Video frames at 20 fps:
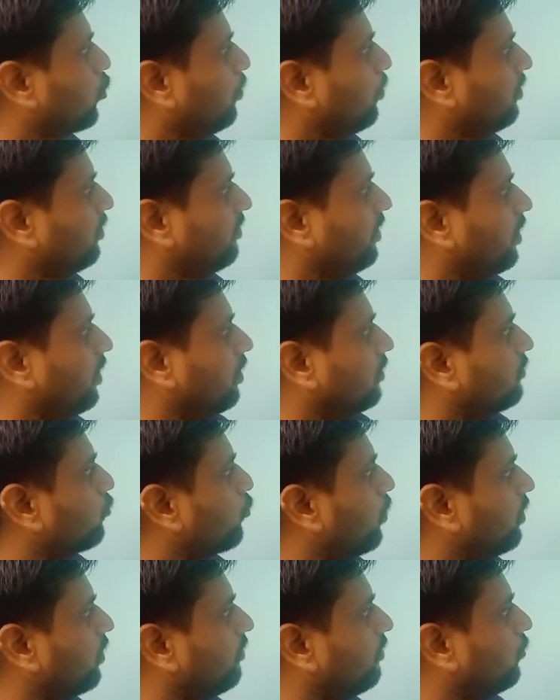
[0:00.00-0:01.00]
is there,
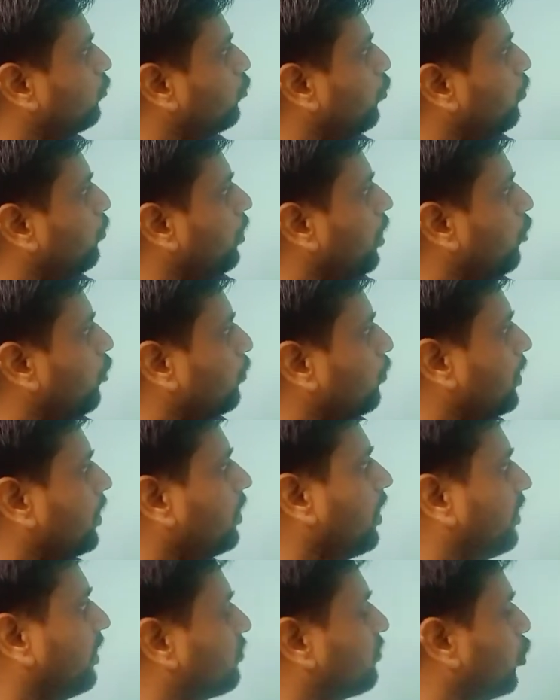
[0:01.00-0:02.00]
square is there, so we have to make
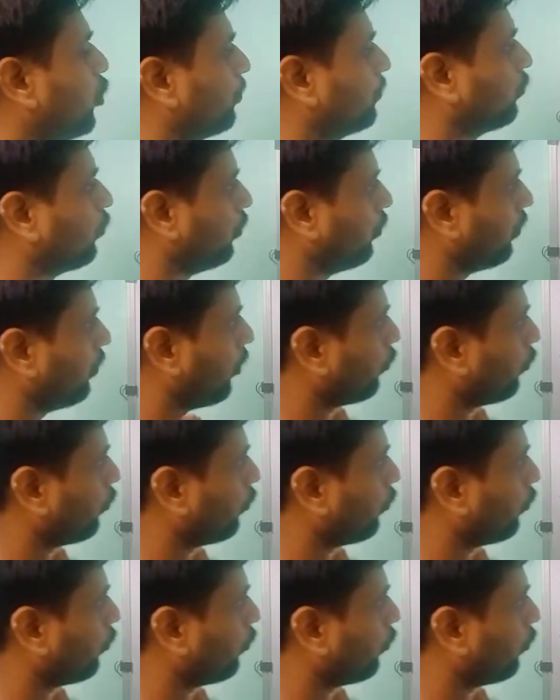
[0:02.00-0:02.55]
x cube. So we have